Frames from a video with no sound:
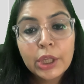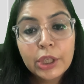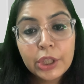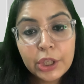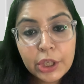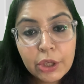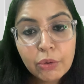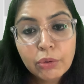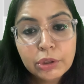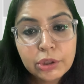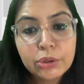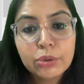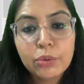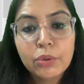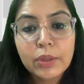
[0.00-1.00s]
New
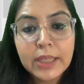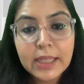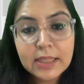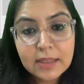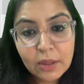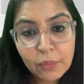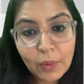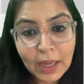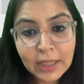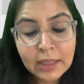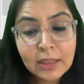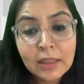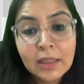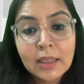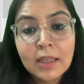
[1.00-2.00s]
shoe is the
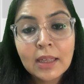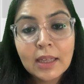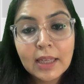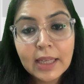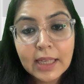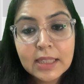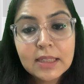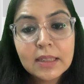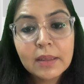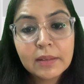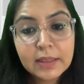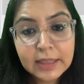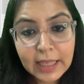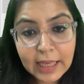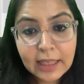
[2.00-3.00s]
one, is
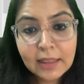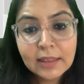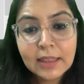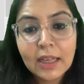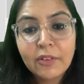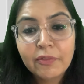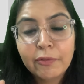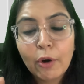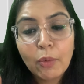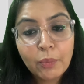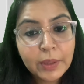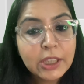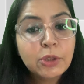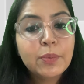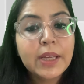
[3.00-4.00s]
the thing that for
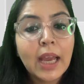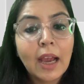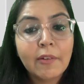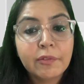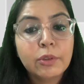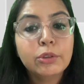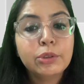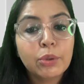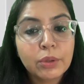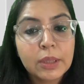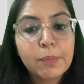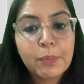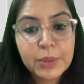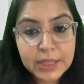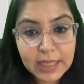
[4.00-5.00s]
which we have to show
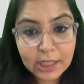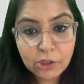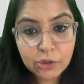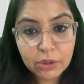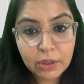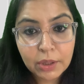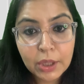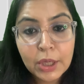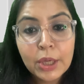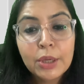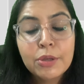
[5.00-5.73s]
the possession.